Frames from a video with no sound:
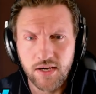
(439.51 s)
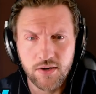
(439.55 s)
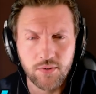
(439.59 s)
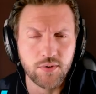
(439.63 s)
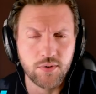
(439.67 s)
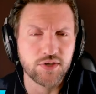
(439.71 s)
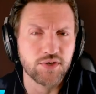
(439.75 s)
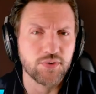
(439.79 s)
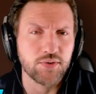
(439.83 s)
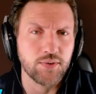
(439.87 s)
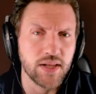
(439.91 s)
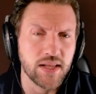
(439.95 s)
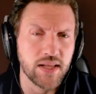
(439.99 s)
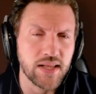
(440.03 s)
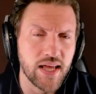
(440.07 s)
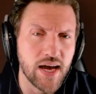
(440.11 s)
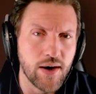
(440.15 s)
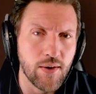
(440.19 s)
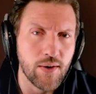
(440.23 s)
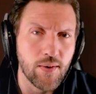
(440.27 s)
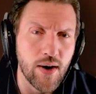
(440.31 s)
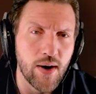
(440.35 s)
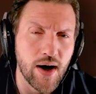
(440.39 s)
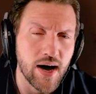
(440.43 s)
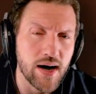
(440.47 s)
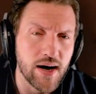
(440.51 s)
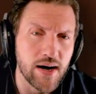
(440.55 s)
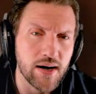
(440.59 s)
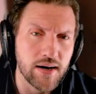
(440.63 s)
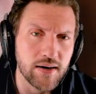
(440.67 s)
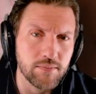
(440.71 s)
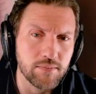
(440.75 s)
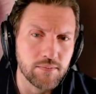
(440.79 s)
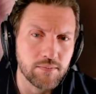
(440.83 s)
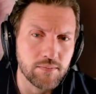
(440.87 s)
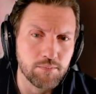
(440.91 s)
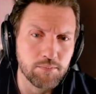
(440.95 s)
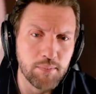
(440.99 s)
which will allow our
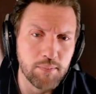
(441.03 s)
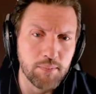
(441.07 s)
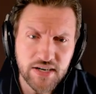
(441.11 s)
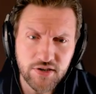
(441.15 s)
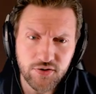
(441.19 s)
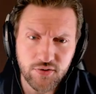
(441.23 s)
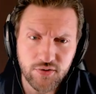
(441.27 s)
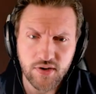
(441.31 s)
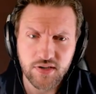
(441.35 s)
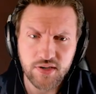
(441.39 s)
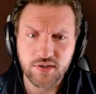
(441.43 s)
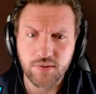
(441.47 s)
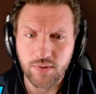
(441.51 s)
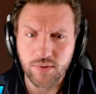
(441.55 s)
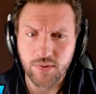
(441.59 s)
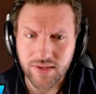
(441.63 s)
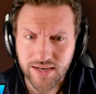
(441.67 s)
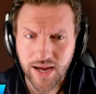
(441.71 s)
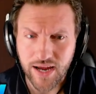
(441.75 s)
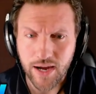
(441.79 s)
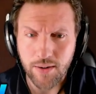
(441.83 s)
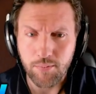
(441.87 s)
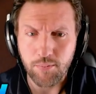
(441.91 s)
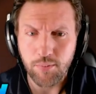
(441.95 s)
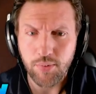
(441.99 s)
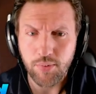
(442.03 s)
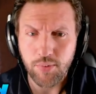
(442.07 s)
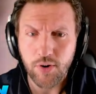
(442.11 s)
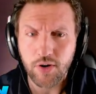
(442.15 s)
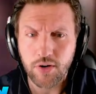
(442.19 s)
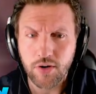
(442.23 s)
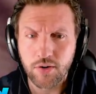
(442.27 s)
matrix within our book